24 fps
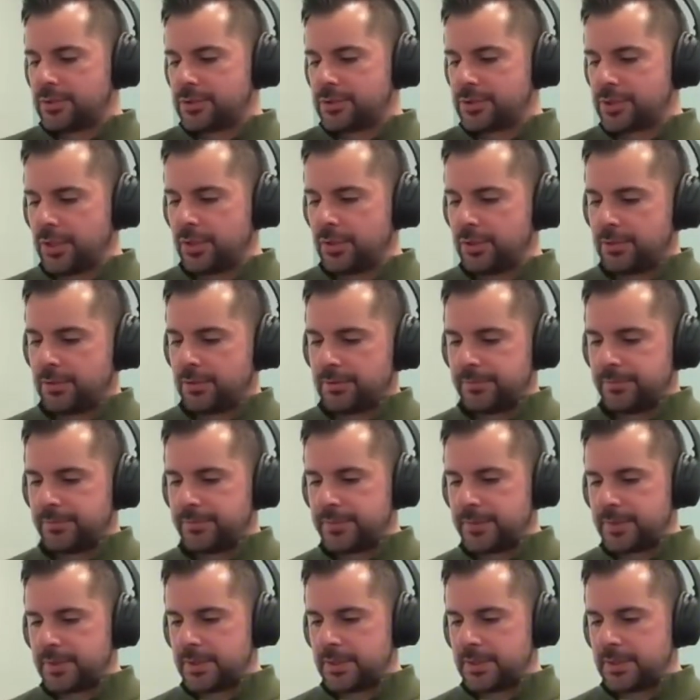So
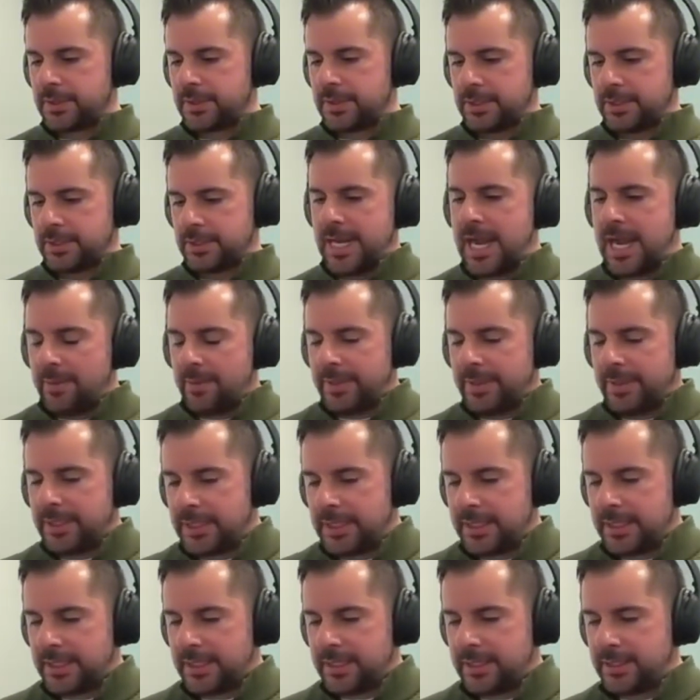yeah, I
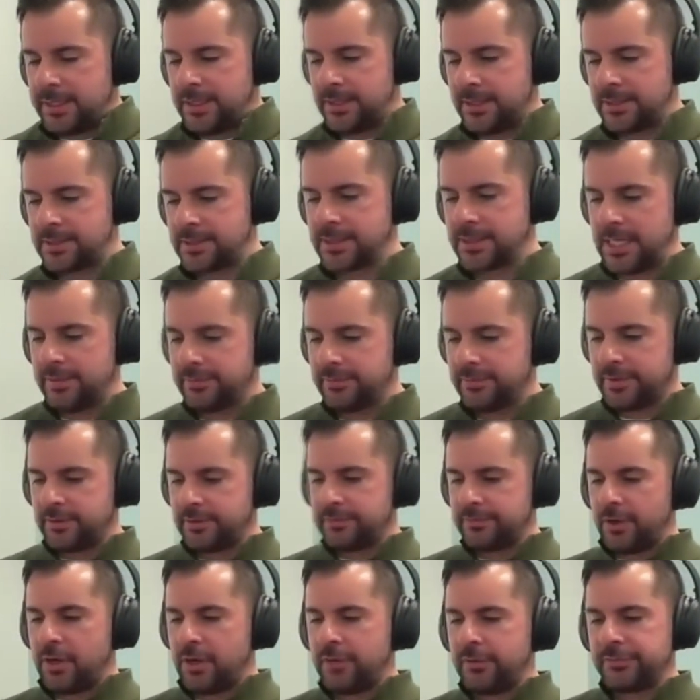mean, it's kind of
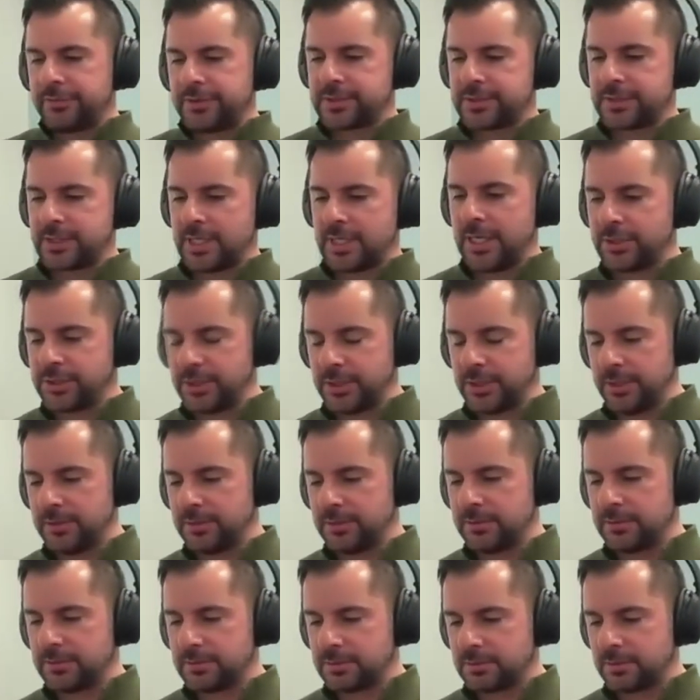an involved
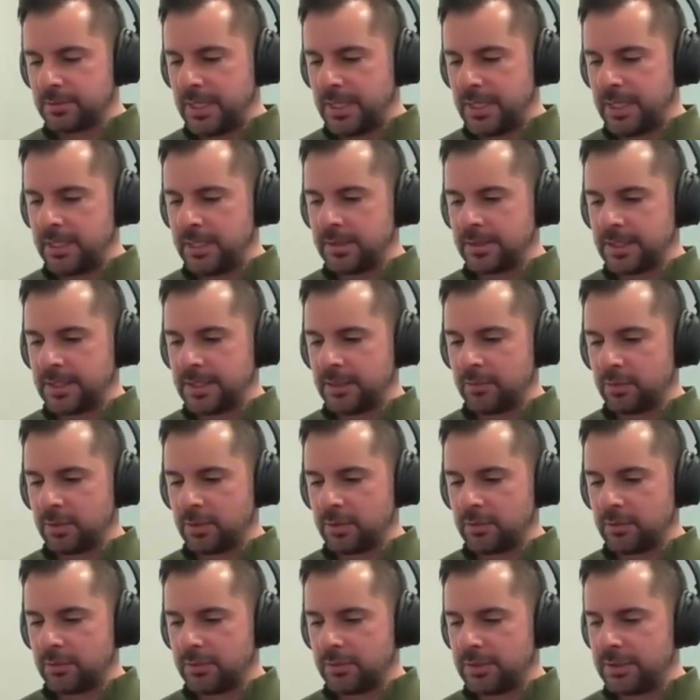discussion, right? Like I
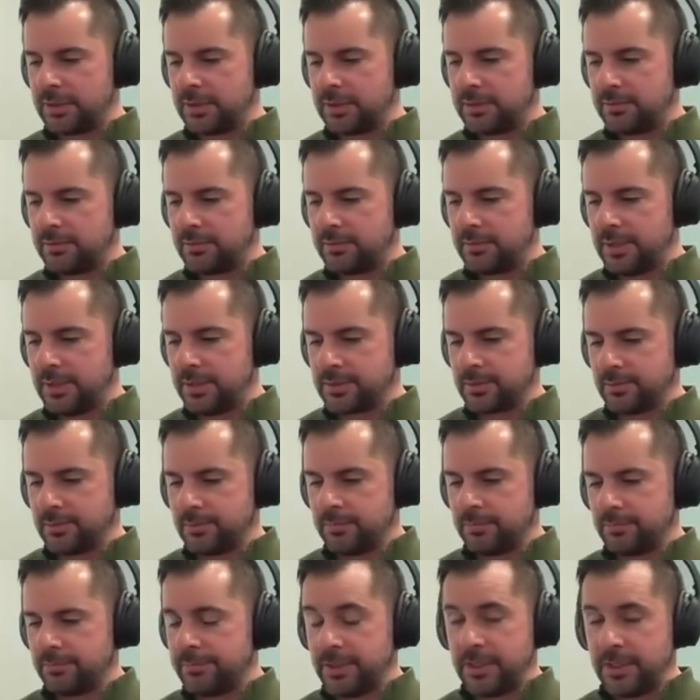work with, you know,
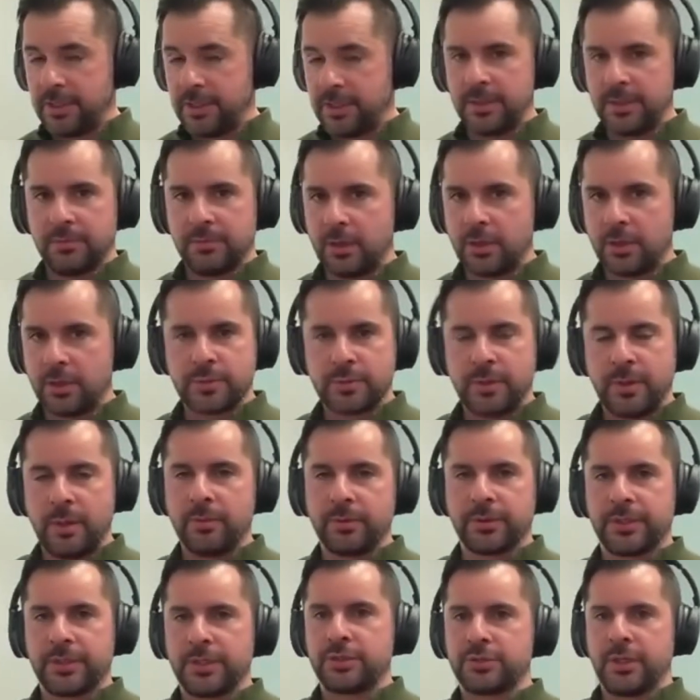some very large
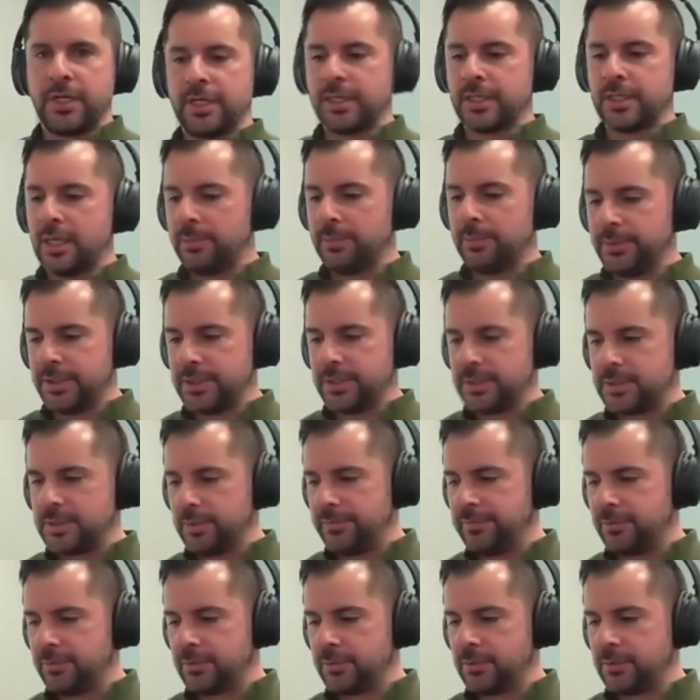publicly traded companies
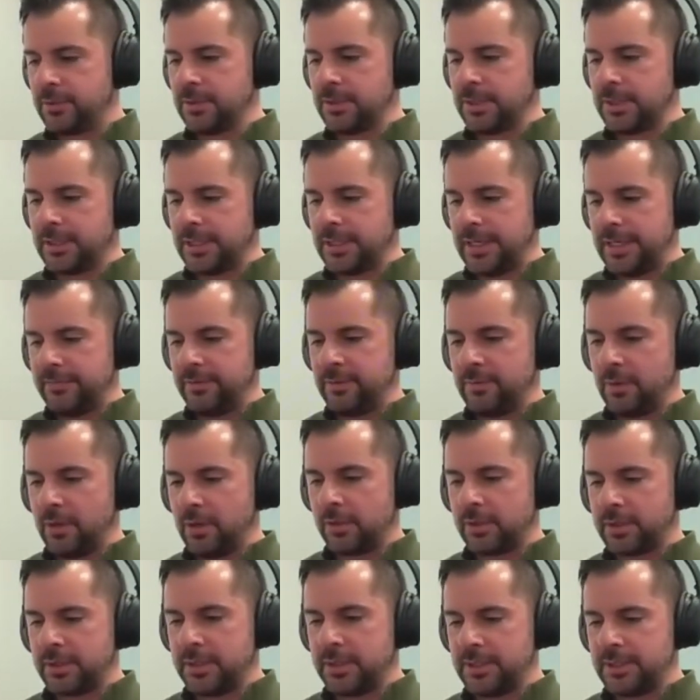before, and like every
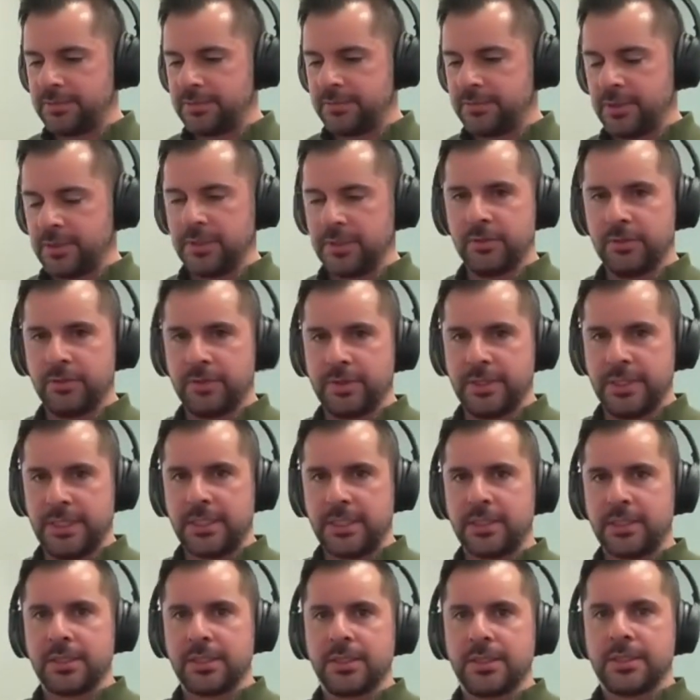market is very
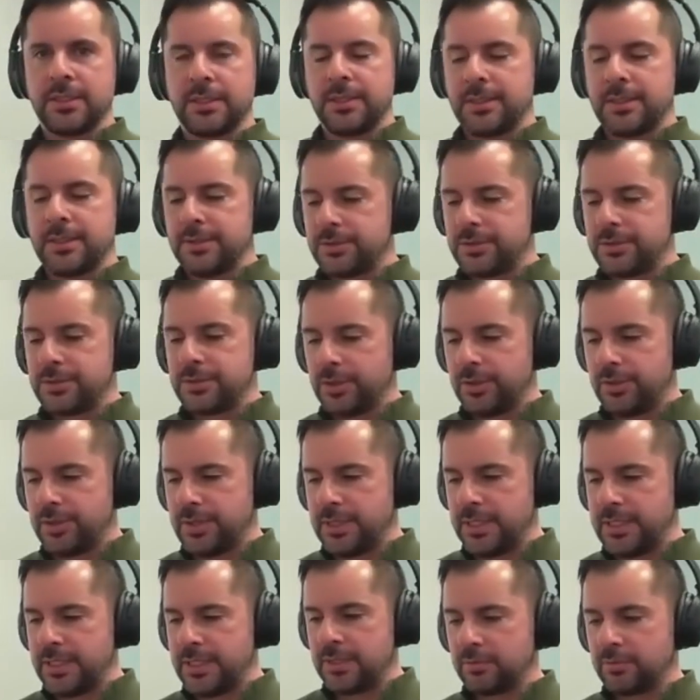unique. So
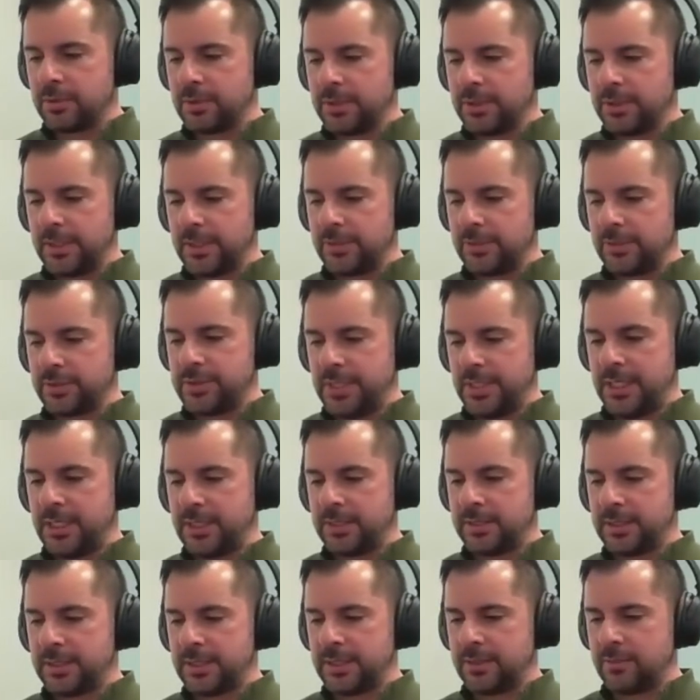you need to really
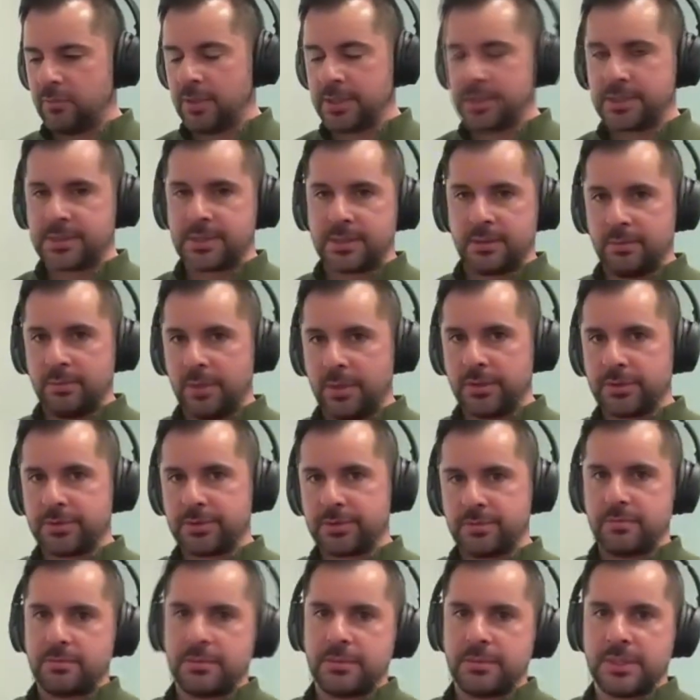understand like what's the
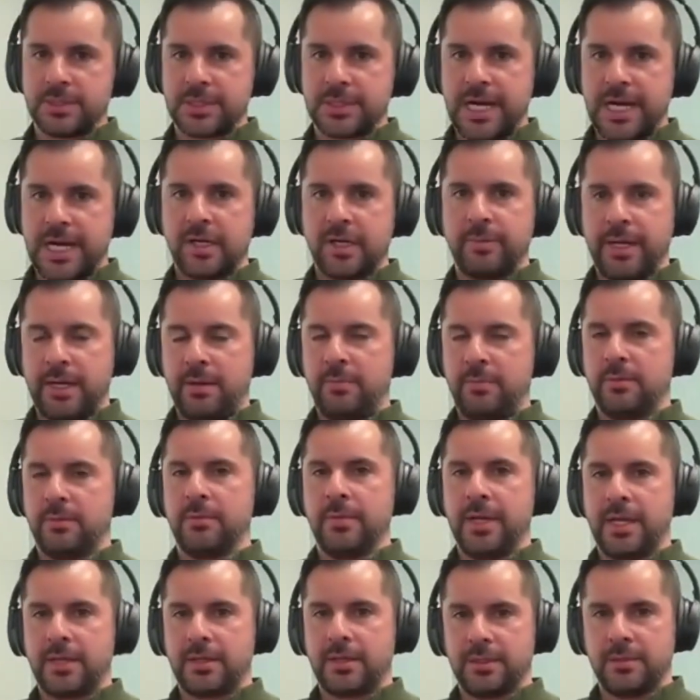most desired
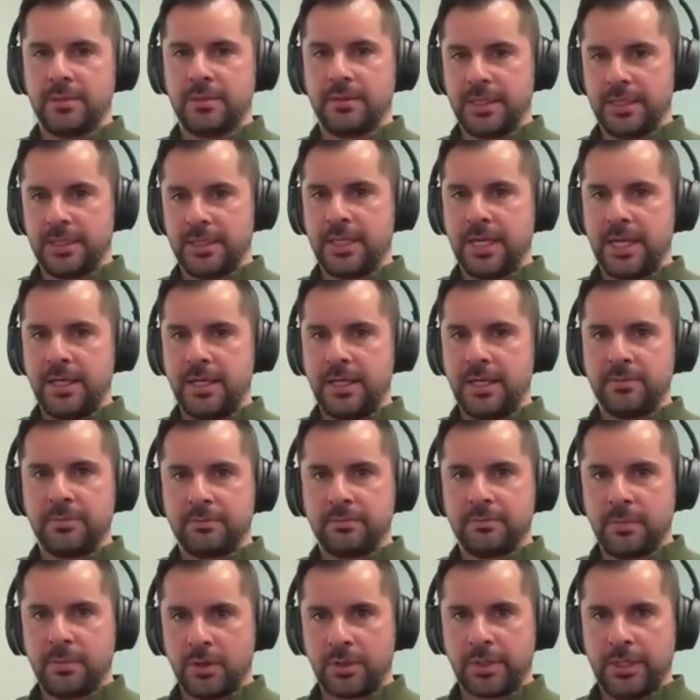payment method in that
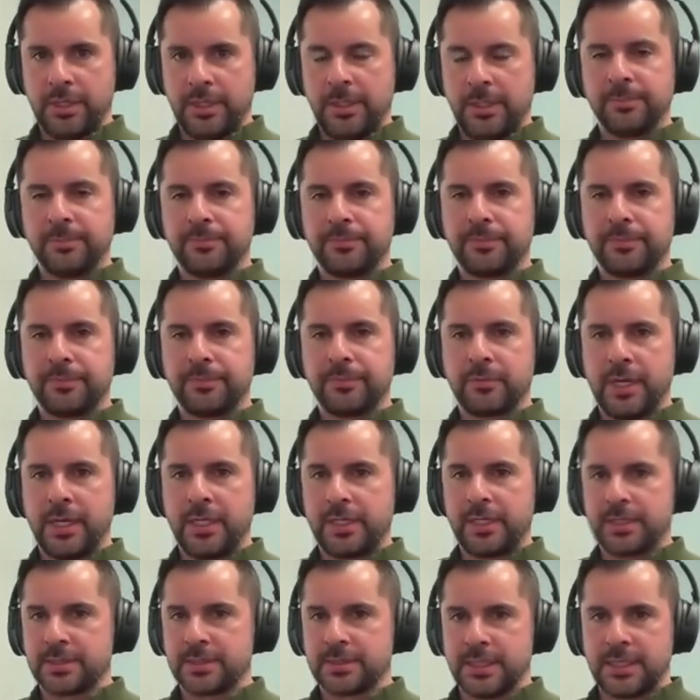market,
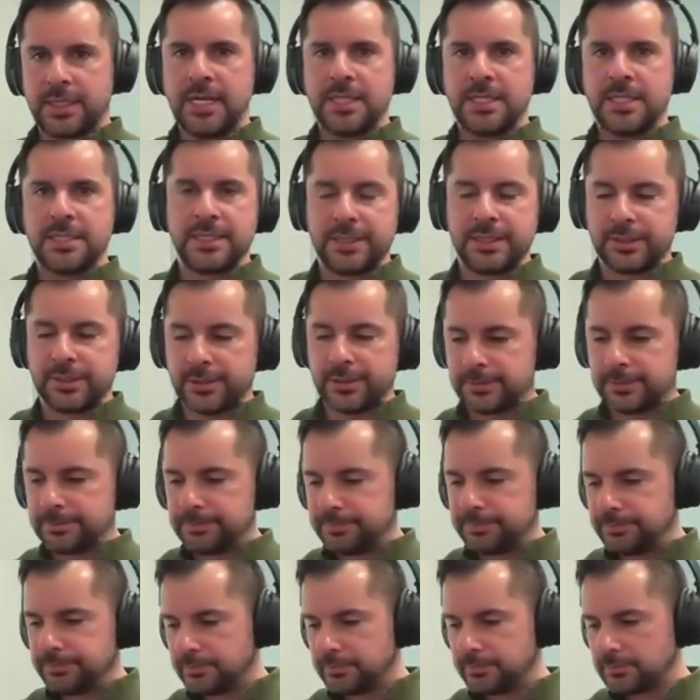right? Because like
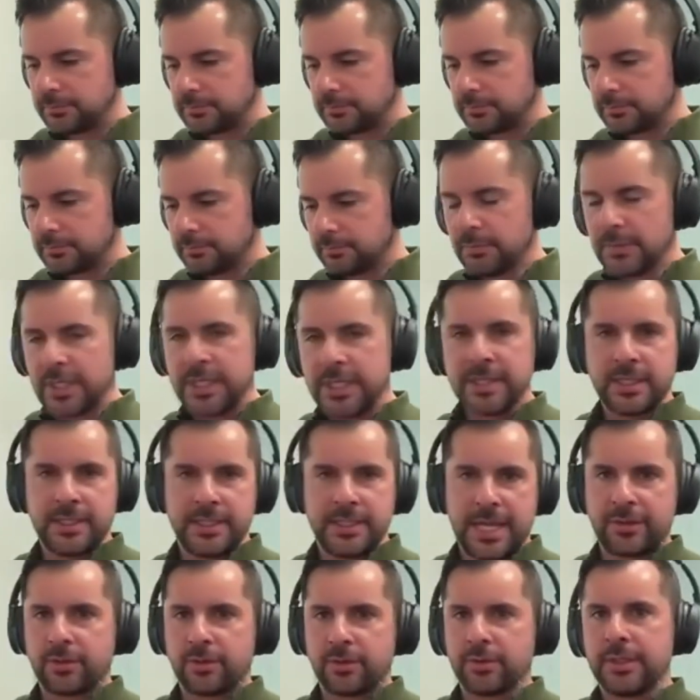Ideal in
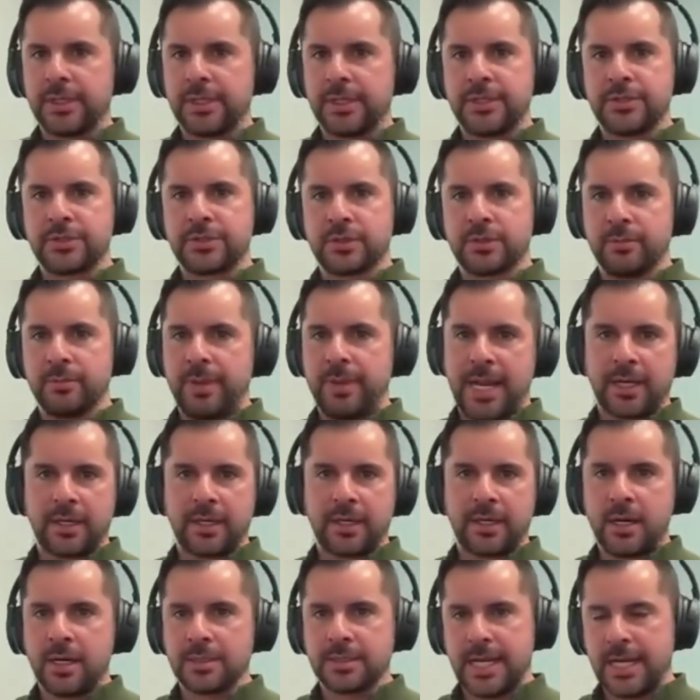the Netherlands or
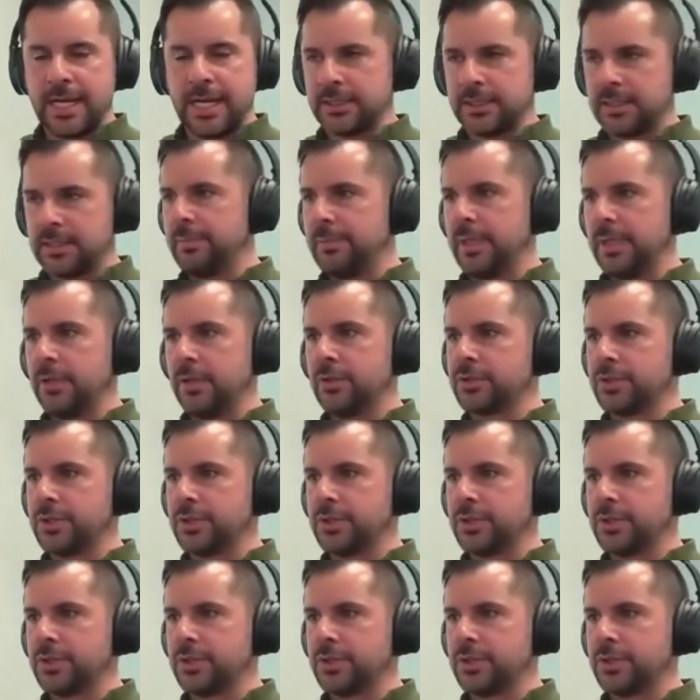Bank Contact in